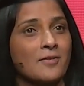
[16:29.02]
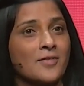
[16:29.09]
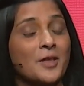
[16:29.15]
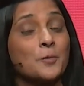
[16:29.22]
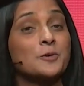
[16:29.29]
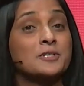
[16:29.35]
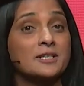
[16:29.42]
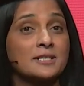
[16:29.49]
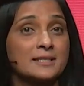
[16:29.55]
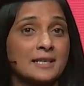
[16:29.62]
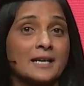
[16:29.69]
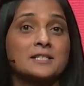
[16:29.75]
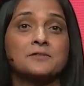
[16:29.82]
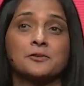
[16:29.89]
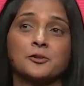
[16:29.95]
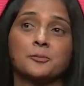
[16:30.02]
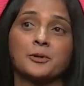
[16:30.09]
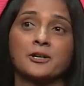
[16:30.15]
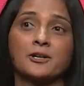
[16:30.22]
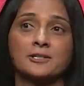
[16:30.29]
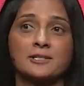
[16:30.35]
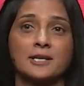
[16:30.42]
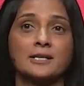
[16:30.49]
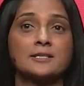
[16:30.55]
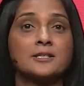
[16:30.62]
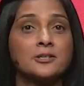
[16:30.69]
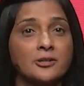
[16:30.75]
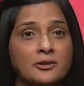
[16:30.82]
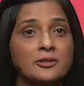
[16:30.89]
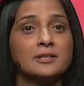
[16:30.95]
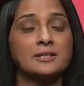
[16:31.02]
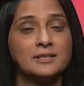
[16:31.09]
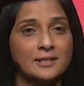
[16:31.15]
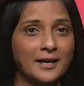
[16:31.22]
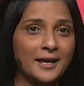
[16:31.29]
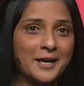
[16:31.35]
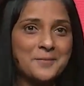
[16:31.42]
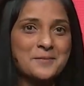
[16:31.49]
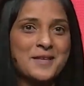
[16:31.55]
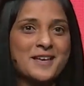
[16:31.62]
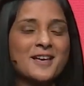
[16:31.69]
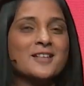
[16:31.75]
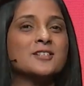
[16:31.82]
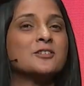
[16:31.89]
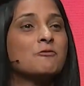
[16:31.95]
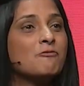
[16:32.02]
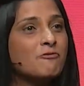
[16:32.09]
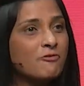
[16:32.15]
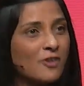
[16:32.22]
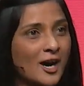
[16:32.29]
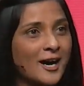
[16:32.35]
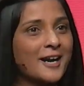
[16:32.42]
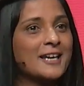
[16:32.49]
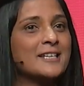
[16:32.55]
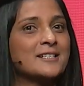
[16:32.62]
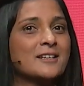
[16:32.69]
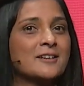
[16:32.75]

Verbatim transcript: They were successful because they took the time to find